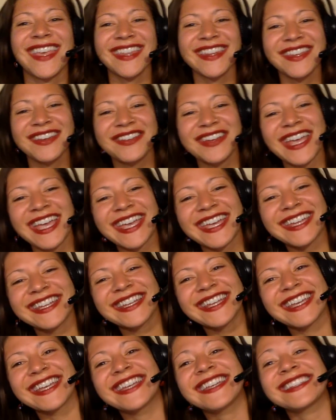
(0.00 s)
Hello
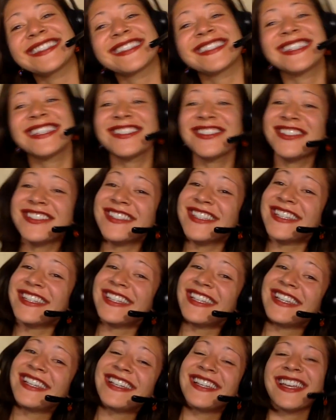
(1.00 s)
again, it's Teacher
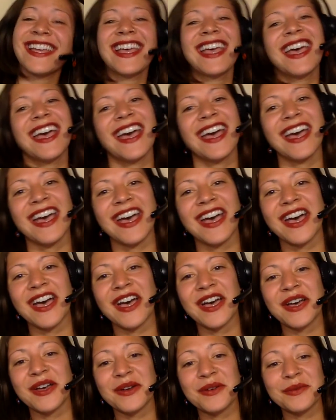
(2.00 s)
Sydney.
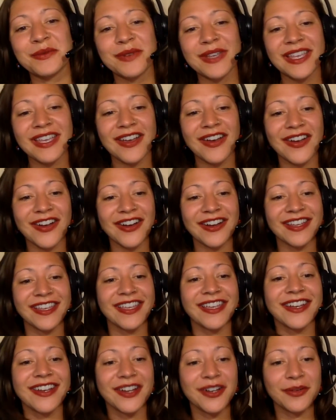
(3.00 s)
We are
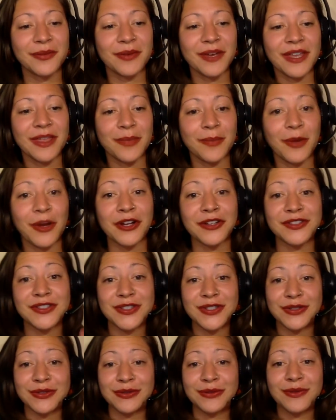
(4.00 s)
here with part
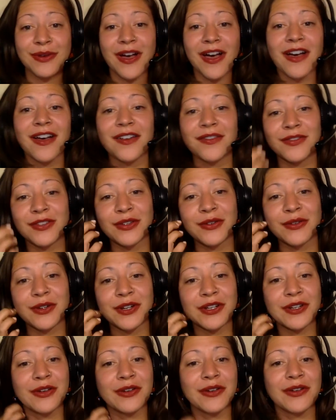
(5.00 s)
2 of
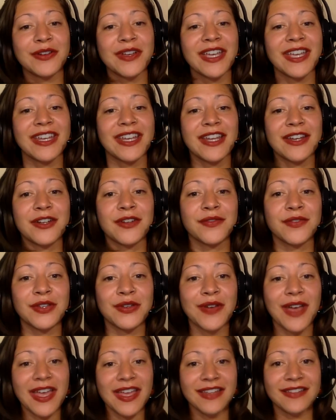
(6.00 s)
your Gogokid
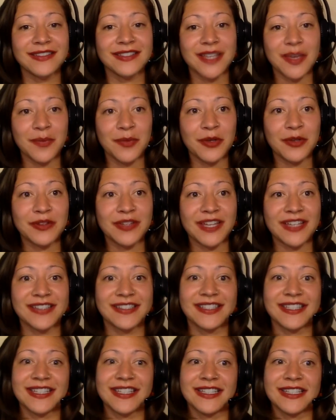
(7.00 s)
interview and demo
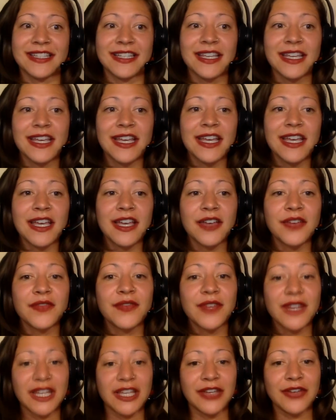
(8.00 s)
lesson
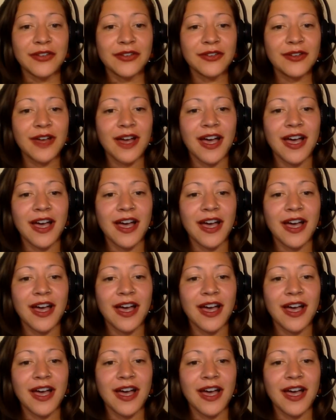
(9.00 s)
video.